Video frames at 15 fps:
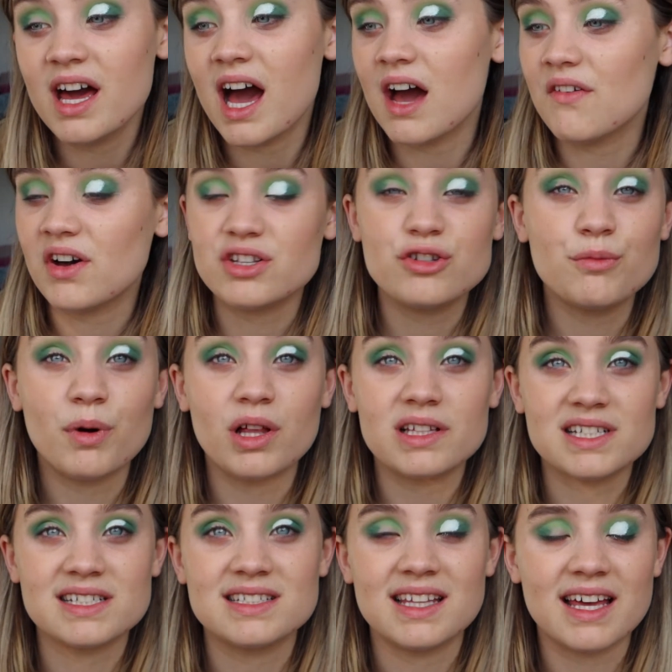I've had to
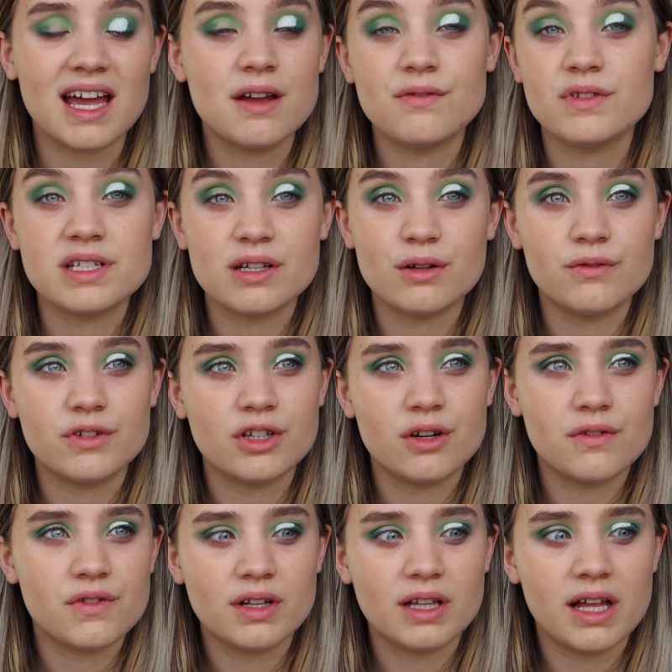apologise in like every single video
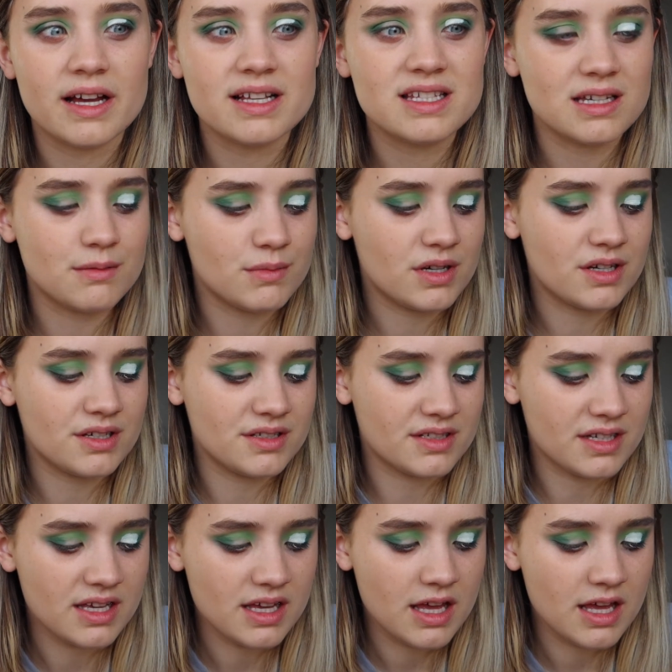for the lighting, because